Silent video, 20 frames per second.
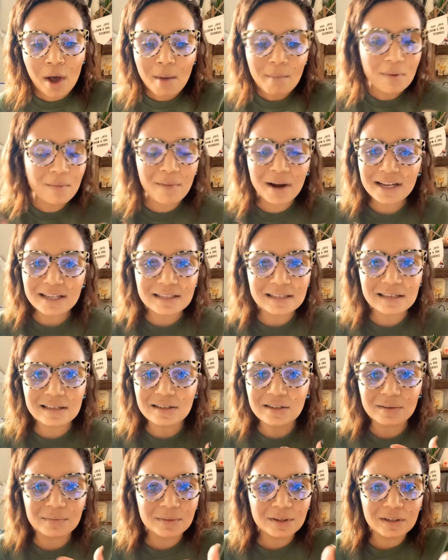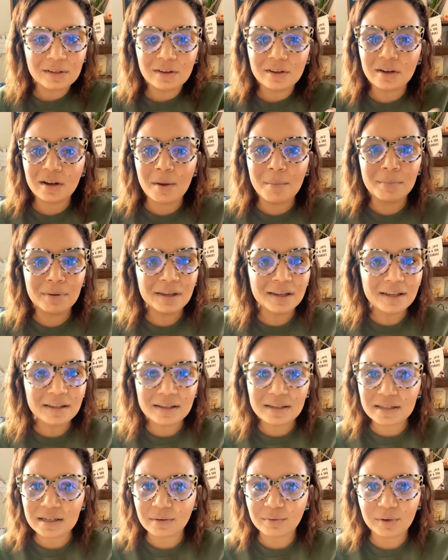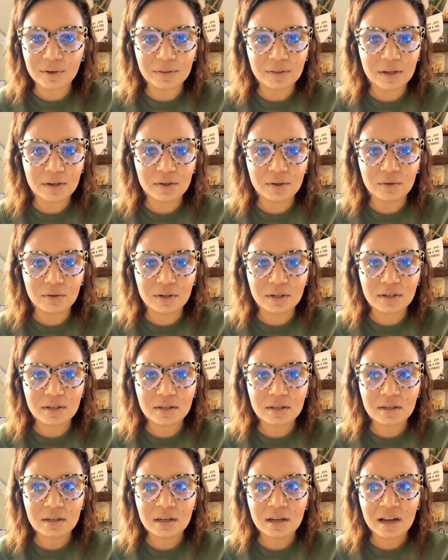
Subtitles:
but my system can look completely different than yours.